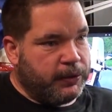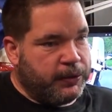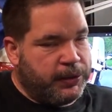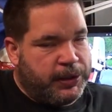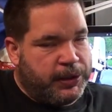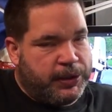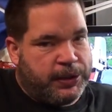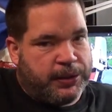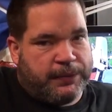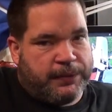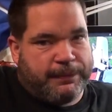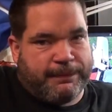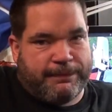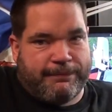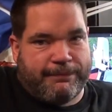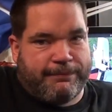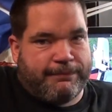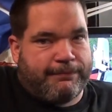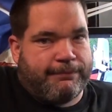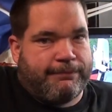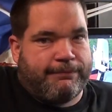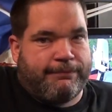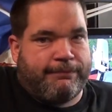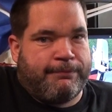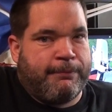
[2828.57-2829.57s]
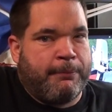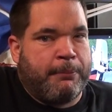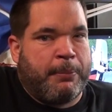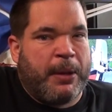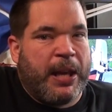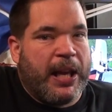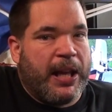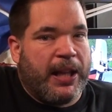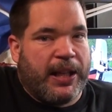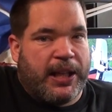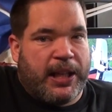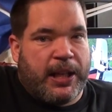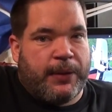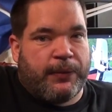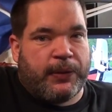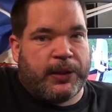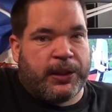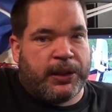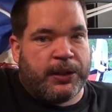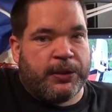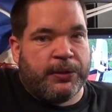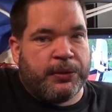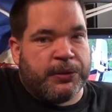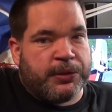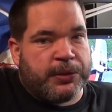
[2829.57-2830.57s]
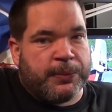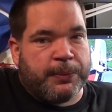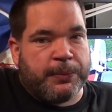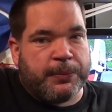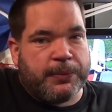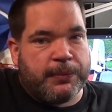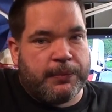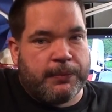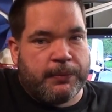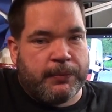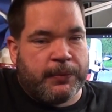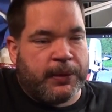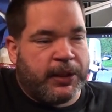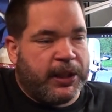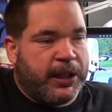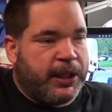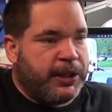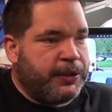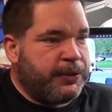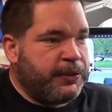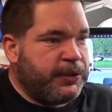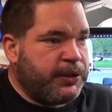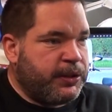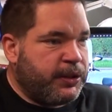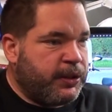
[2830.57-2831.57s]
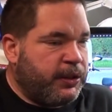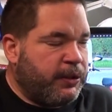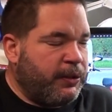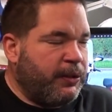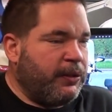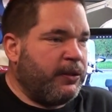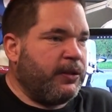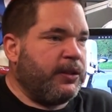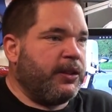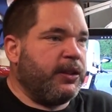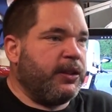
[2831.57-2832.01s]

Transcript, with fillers: He just barely ever use them now, so